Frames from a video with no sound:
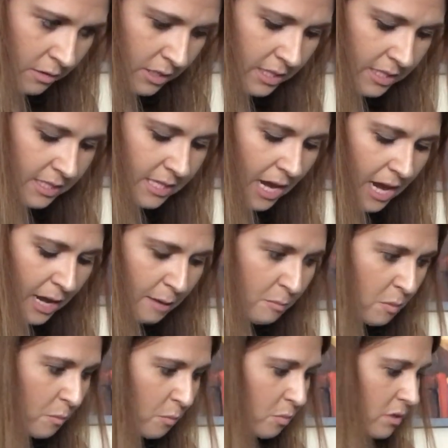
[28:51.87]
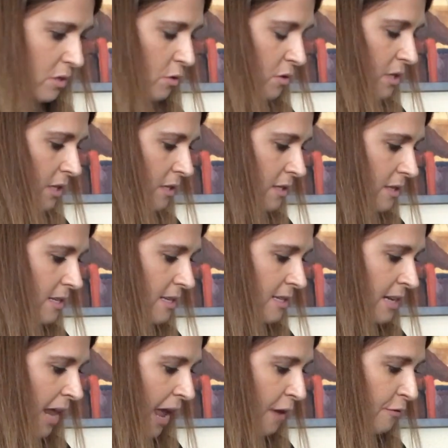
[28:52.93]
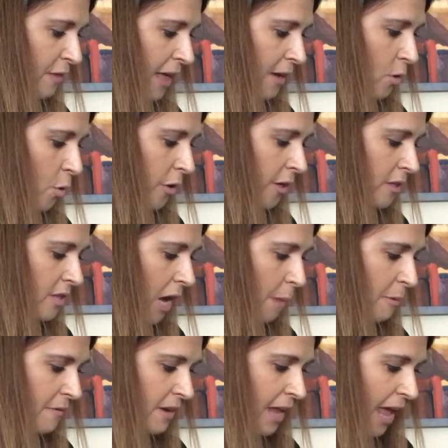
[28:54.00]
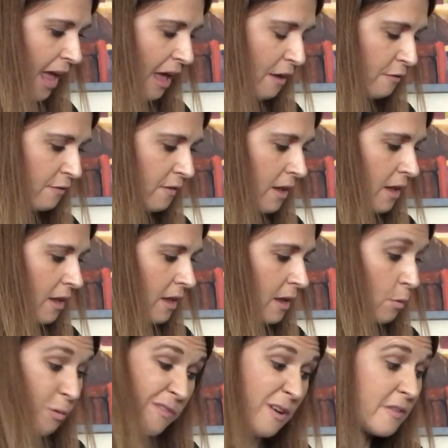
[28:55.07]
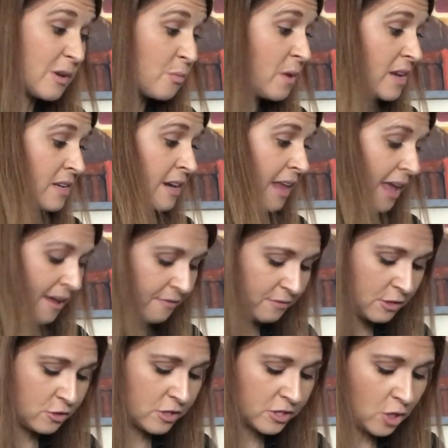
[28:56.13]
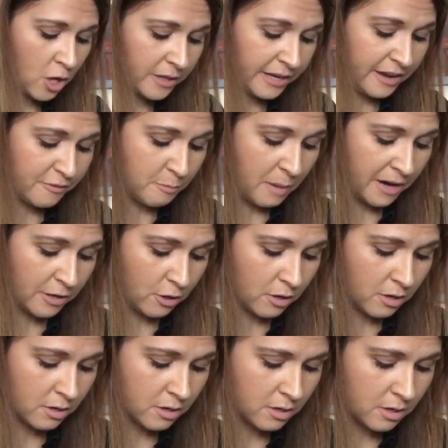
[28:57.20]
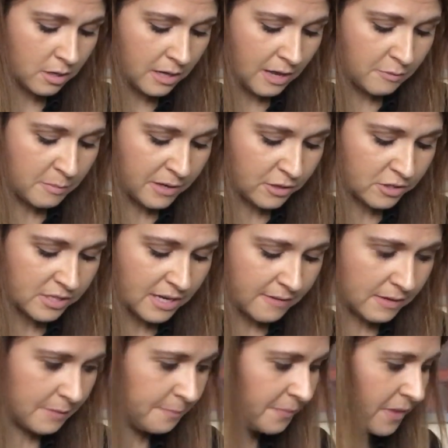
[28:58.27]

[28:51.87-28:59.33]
Same. So since this is an A flat chord on top of an F, and we've already written an F, let's just call it F minor. F minor 7.